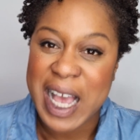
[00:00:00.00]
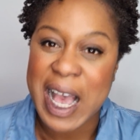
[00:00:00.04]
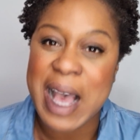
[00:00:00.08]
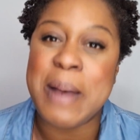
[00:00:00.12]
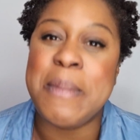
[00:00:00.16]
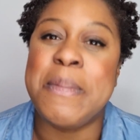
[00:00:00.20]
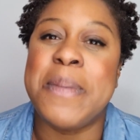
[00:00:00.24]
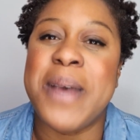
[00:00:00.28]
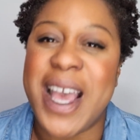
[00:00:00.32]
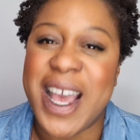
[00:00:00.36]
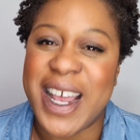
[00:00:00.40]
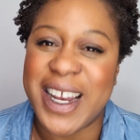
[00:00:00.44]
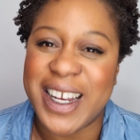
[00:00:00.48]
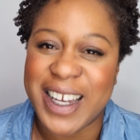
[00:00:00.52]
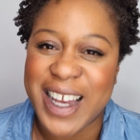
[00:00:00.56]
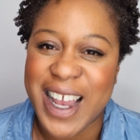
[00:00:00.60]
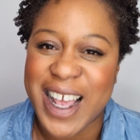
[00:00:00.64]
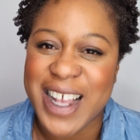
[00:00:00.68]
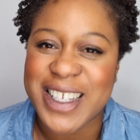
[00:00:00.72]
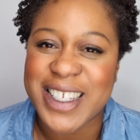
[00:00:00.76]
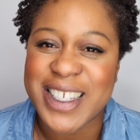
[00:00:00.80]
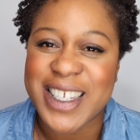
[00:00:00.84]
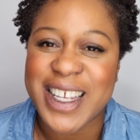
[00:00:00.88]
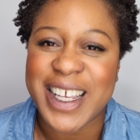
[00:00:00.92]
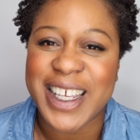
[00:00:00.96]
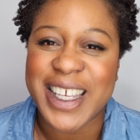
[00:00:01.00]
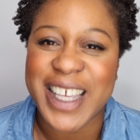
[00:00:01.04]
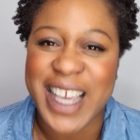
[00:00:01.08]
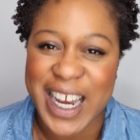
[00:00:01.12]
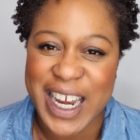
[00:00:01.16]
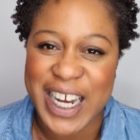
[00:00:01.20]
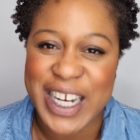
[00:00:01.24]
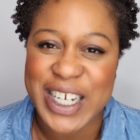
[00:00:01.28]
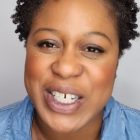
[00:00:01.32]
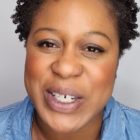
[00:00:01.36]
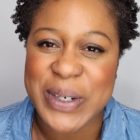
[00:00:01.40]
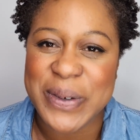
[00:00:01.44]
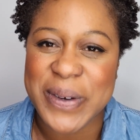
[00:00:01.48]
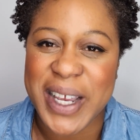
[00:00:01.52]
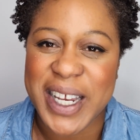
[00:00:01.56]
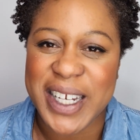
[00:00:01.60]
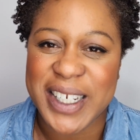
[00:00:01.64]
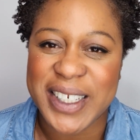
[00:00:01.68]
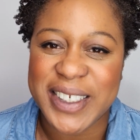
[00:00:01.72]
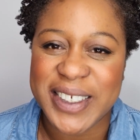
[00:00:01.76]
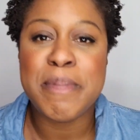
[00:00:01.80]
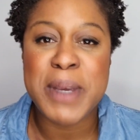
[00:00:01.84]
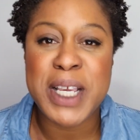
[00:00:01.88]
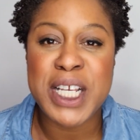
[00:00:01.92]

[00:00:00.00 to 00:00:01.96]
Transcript: up, and let's get into it.